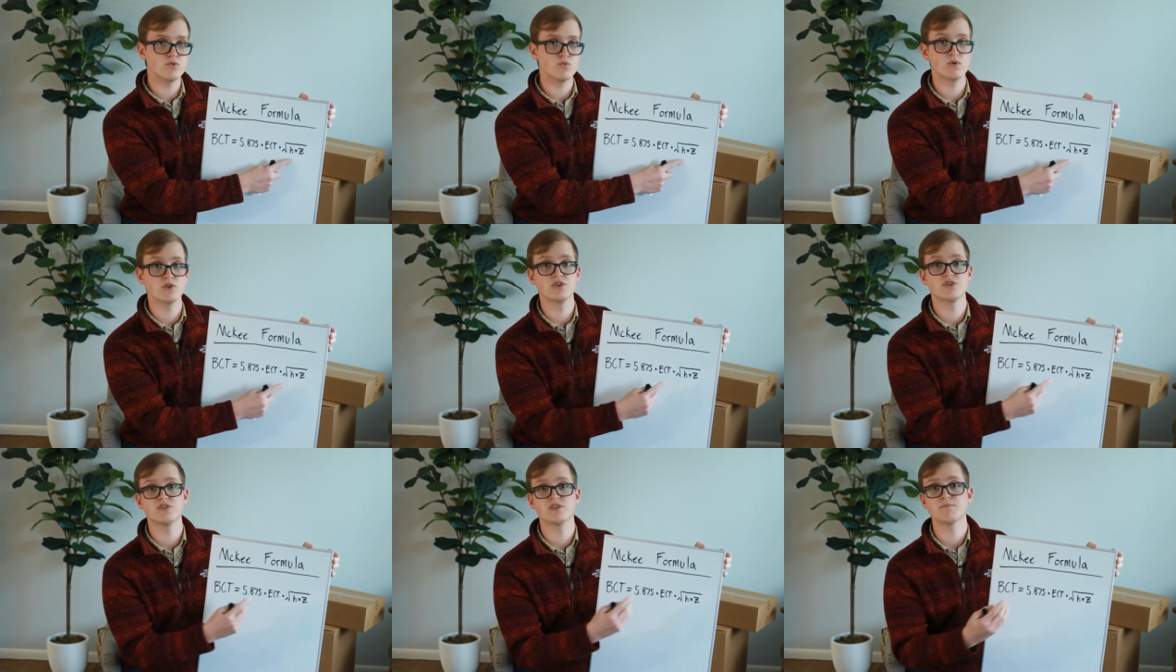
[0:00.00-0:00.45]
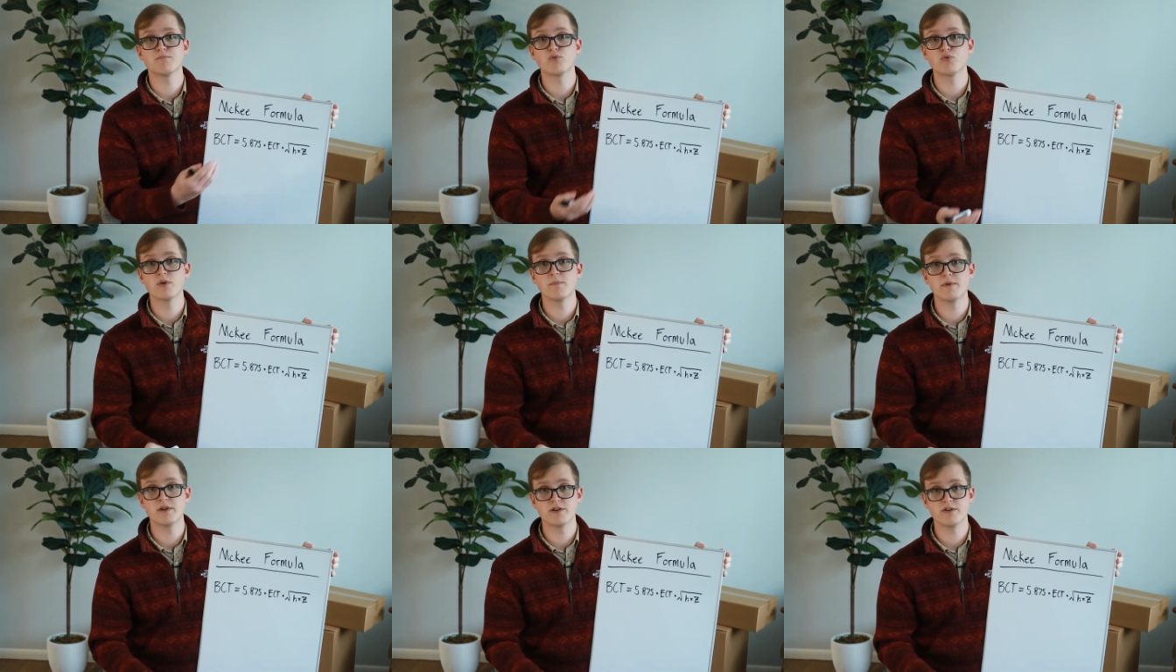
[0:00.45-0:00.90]
which is the
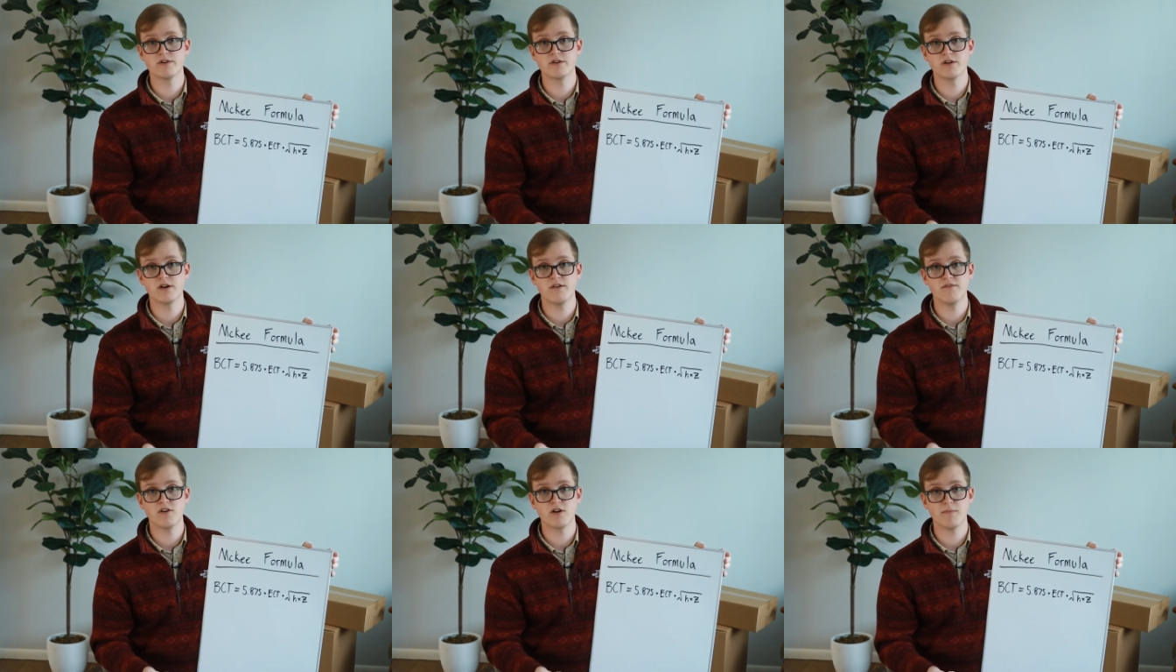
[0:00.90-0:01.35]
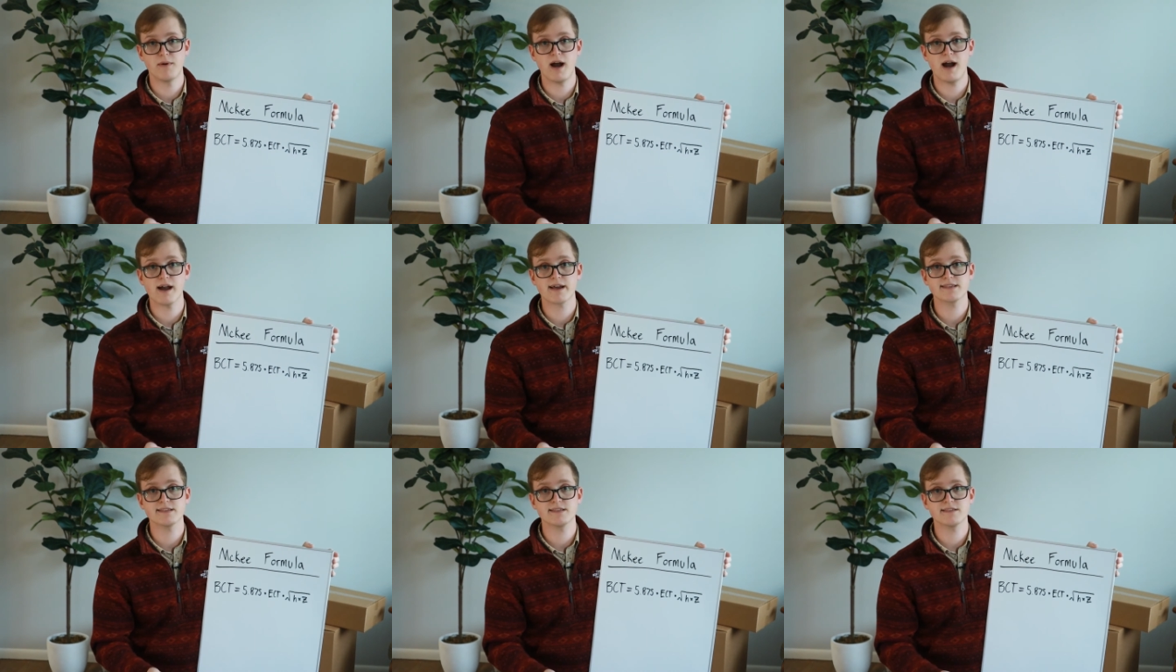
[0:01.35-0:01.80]
perimeter of our
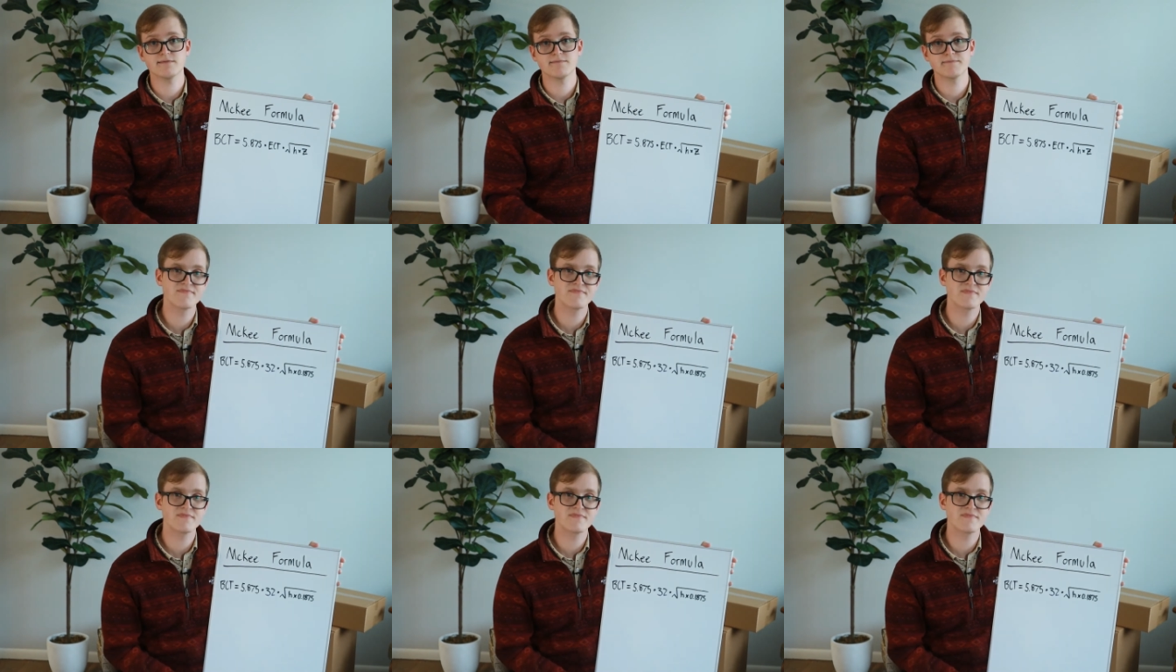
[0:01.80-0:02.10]
box.